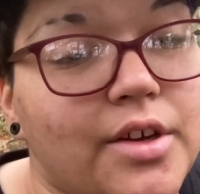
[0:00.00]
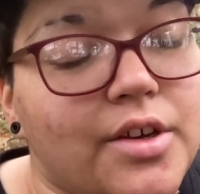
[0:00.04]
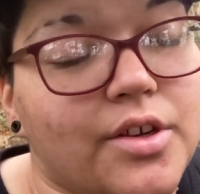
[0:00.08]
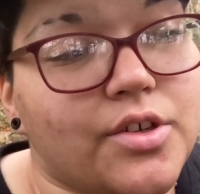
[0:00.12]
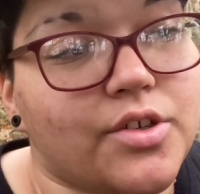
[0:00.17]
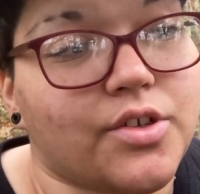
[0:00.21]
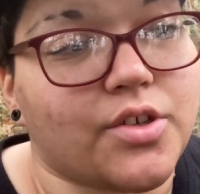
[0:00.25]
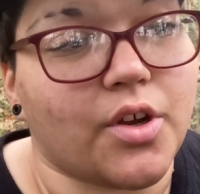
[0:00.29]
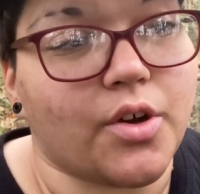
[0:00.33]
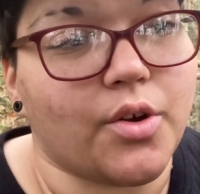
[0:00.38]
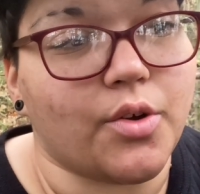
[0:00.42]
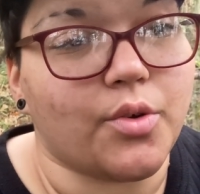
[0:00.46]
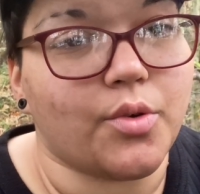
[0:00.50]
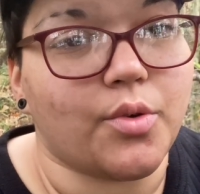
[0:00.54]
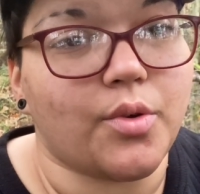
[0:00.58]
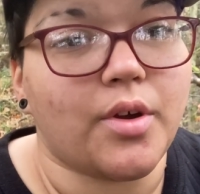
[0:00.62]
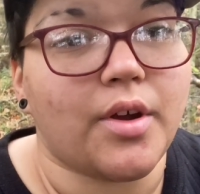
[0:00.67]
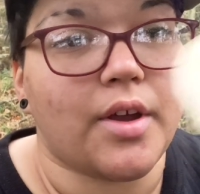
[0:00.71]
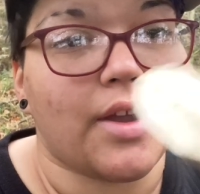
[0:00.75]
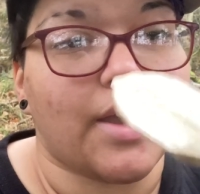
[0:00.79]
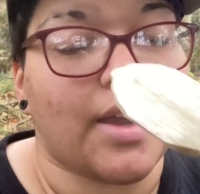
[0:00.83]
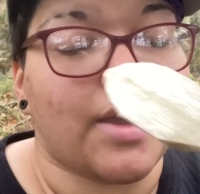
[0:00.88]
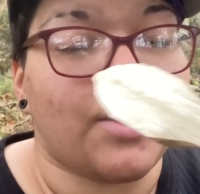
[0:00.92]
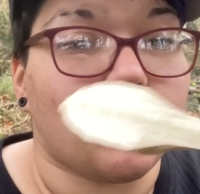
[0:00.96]
So
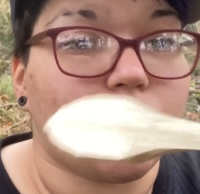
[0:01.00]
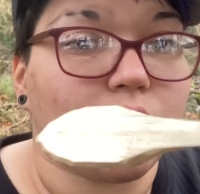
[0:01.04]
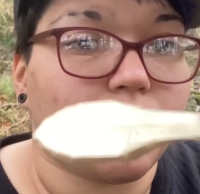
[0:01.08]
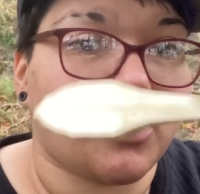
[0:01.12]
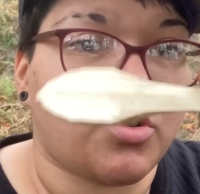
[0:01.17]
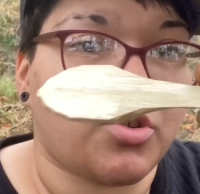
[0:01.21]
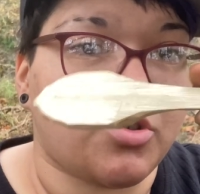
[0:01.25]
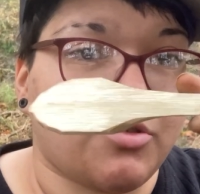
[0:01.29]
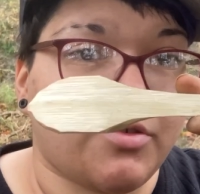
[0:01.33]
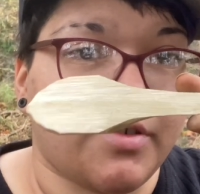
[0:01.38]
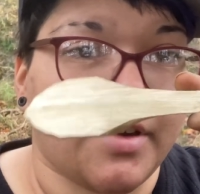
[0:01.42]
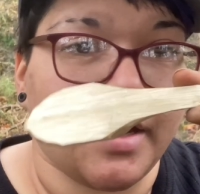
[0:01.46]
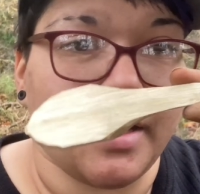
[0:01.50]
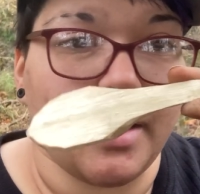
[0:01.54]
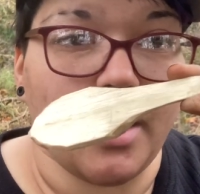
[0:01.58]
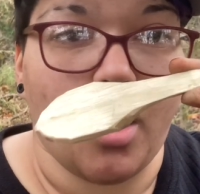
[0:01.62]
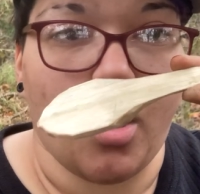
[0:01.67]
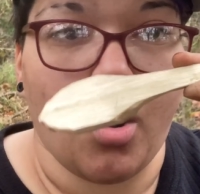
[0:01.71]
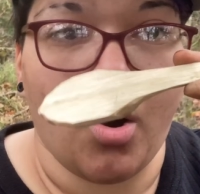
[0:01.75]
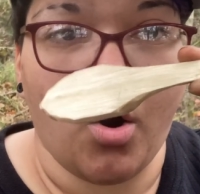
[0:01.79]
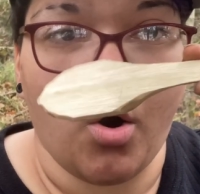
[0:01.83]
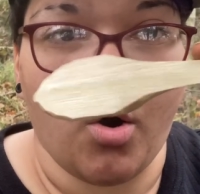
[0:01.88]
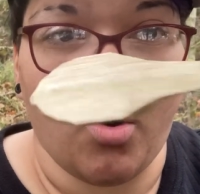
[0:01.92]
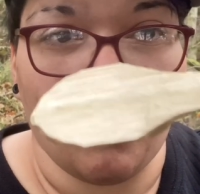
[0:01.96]
in order to create a
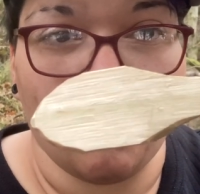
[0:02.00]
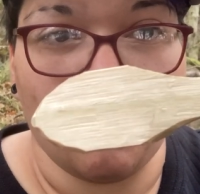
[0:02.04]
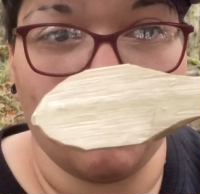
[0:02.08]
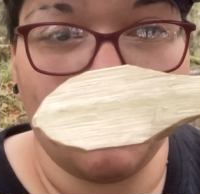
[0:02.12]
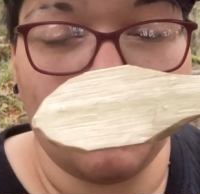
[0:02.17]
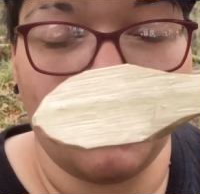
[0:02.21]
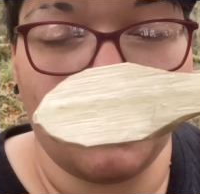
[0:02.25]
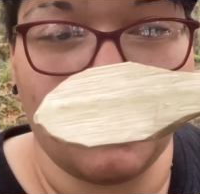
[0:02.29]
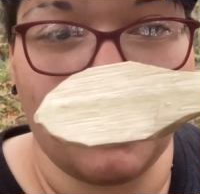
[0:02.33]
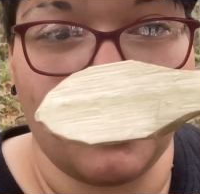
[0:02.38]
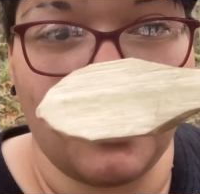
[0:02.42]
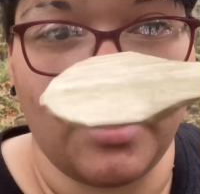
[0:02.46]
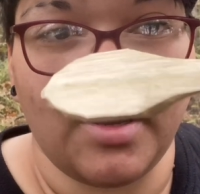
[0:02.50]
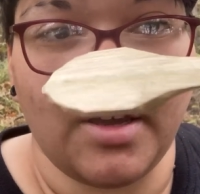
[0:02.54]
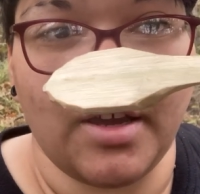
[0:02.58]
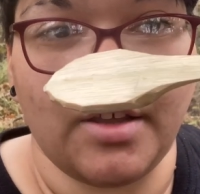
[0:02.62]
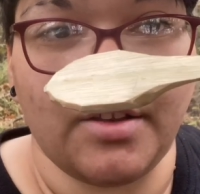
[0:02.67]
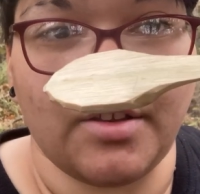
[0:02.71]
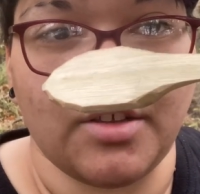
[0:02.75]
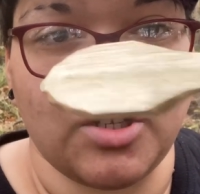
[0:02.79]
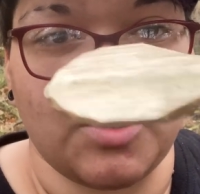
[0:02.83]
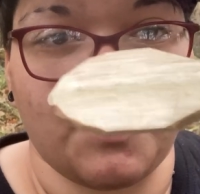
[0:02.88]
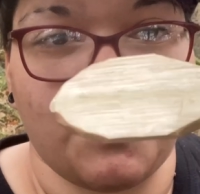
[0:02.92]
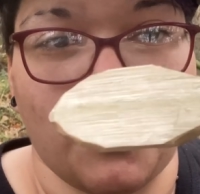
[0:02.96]
hole in
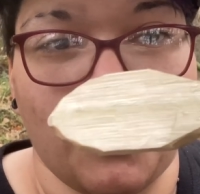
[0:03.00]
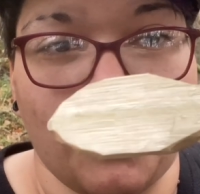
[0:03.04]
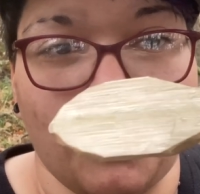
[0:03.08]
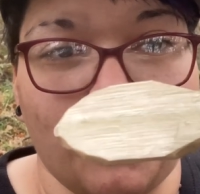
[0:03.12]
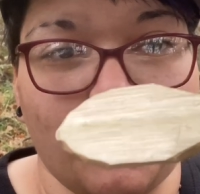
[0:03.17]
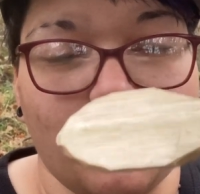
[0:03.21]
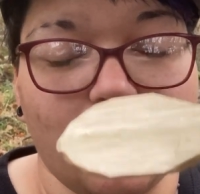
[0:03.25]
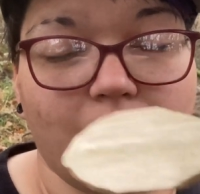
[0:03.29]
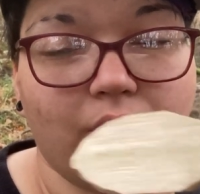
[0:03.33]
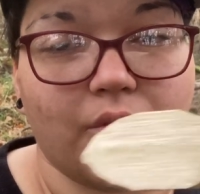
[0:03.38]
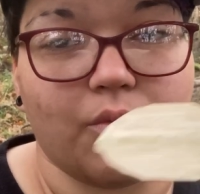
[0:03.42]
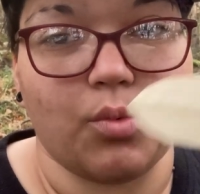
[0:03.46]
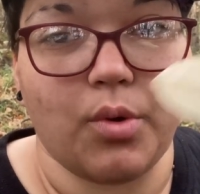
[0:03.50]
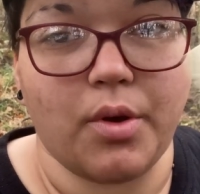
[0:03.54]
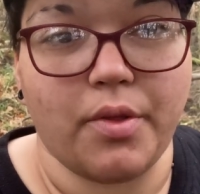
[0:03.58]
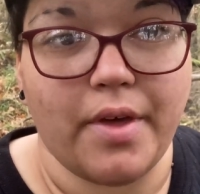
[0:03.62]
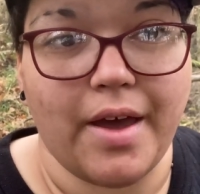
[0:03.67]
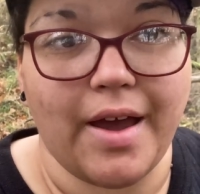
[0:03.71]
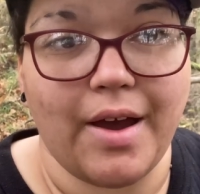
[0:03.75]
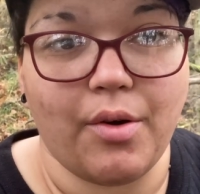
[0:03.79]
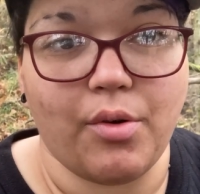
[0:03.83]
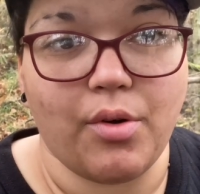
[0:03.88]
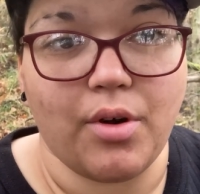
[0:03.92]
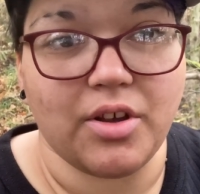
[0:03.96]
the spoon
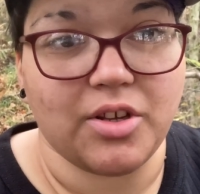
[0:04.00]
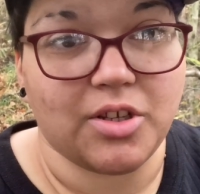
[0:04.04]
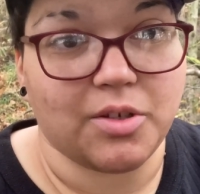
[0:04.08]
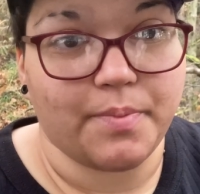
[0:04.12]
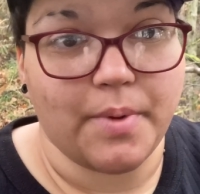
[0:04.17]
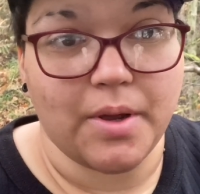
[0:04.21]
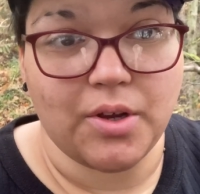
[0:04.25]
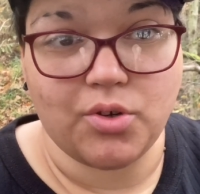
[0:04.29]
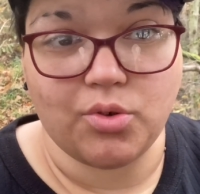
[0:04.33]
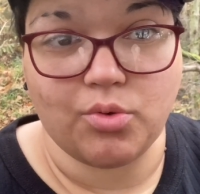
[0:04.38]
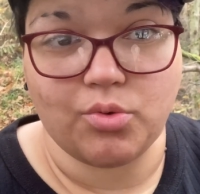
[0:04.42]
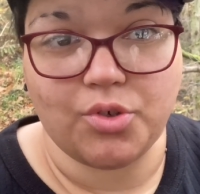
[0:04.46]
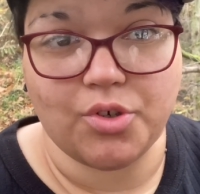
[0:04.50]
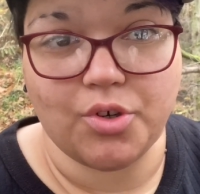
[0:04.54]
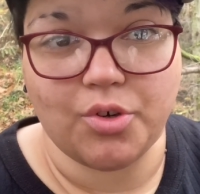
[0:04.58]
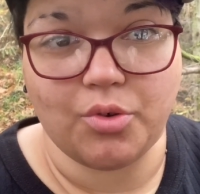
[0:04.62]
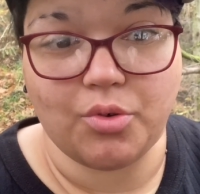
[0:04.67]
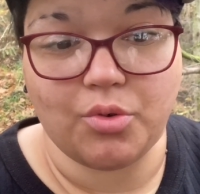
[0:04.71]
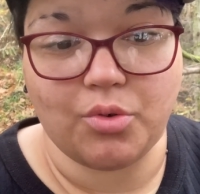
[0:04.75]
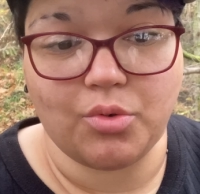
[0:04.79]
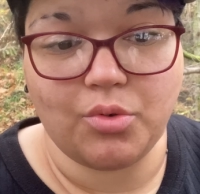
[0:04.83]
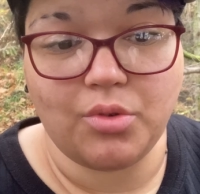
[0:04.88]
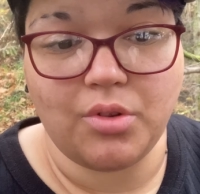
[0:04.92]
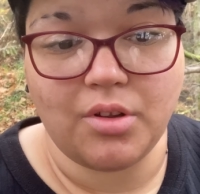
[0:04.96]
without a special
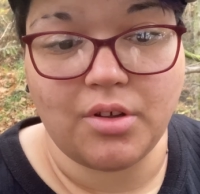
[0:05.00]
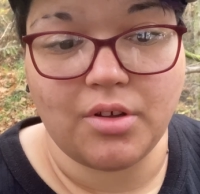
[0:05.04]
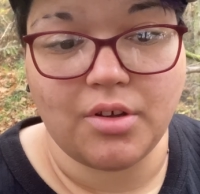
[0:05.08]
tool,